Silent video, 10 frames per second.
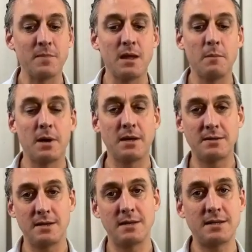But
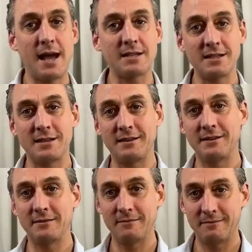it's actually
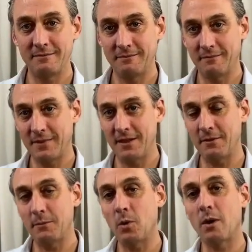even
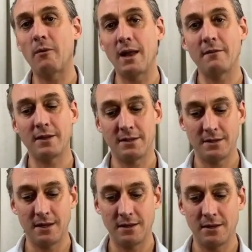more relevant
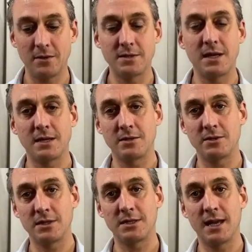than those things you
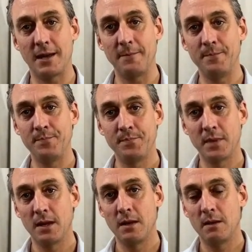just said.
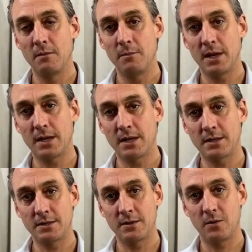
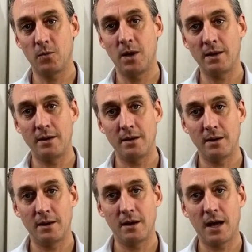Because what
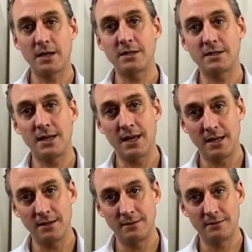I just
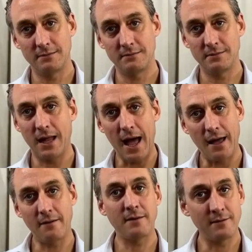did
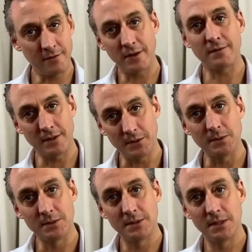live in front of you
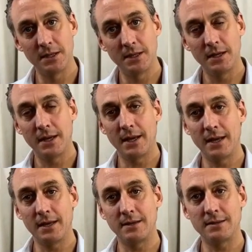
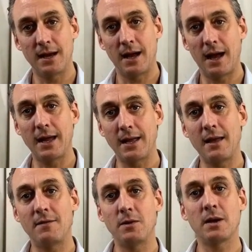is I
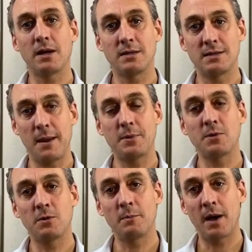gave you a
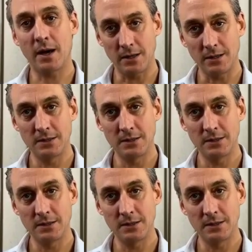conceptual model